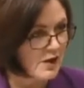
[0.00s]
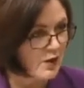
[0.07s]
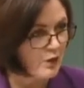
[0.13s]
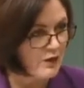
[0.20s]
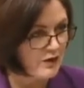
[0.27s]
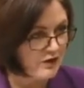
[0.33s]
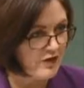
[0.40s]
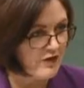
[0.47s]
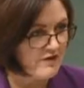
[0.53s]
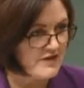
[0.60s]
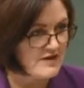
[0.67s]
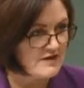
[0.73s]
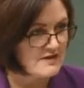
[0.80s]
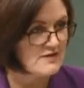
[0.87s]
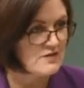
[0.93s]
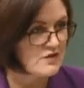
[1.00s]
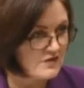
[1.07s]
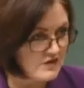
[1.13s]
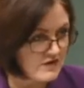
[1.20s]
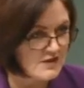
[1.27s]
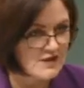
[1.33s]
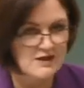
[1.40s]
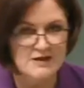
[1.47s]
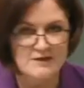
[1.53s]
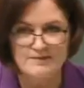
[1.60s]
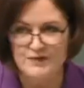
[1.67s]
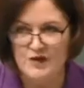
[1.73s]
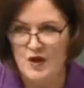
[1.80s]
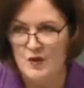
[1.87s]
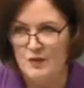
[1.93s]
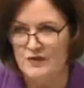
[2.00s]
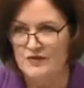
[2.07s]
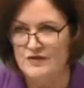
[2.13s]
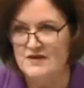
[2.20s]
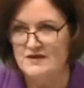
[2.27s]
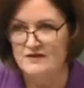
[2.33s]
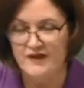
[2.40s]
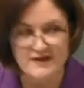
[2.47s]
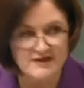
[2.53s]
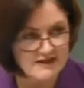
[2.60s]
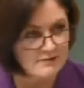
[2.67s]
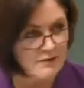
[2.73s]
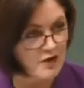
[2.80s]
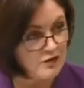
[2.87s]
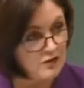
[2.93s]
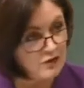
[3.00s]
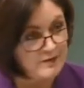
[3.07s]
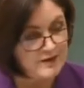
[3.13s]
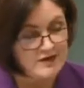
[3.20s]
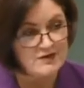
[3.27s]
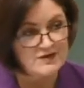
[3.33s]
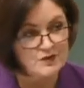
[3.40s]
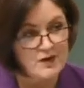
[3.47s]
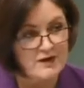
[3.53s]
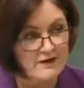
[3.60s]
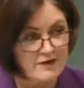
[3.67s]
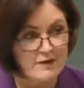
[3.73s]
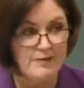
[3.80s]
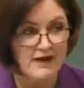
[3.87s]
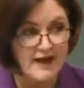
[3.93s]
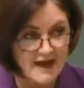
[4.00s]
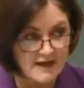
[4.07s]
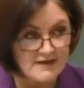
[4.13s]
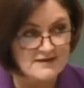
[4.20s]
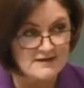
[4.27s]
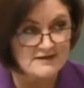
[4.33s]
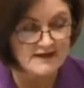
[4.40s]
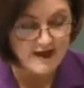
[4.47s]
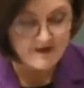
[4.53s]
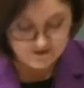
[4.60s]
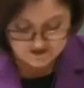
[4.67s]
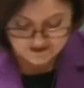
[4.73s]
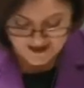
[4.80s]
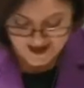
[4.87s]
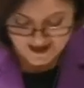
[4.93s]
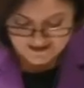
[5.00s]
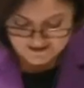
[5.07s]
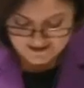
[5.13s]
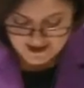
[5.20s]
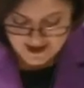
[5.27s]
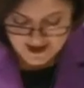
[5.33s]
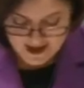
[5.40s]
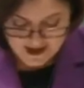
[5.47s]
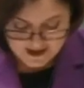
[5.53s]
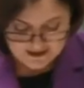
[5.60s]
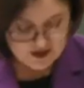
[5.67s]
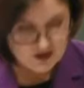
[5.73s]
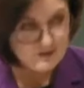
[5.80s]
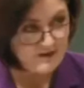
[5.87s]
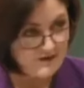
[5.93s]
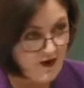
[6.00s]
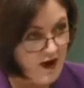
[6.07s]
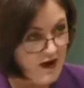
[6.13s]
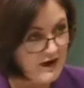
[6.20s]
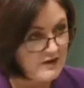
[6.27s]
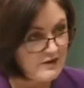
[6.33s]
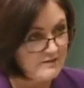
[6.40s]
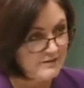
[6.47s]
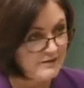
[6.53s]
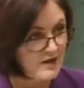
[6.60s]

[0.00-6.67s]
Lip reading: with this certainty, with this funding model, because one of the plans that Covenant has is to provide